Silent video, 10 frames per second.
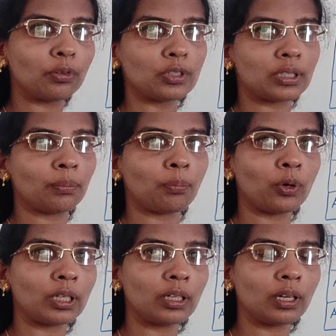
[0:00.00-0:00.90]
first step,
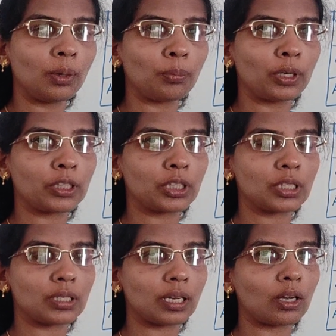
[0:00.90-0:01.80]
what and all
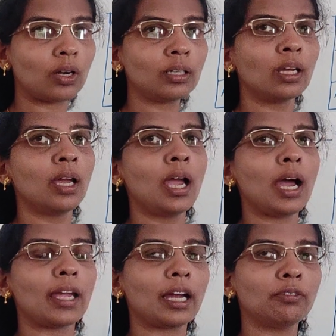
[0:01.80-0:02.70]
productions I got,
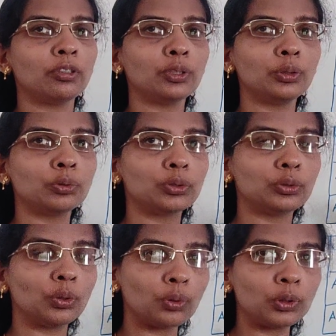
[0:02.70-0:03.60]
I have to
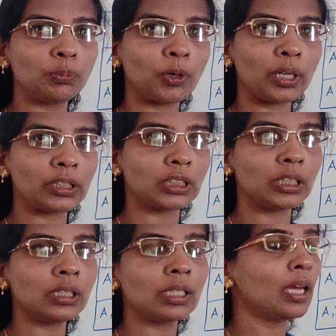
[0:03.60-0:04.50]
use those
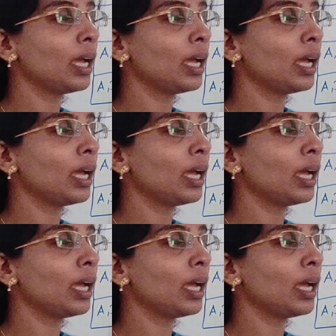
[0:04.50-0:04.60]
productions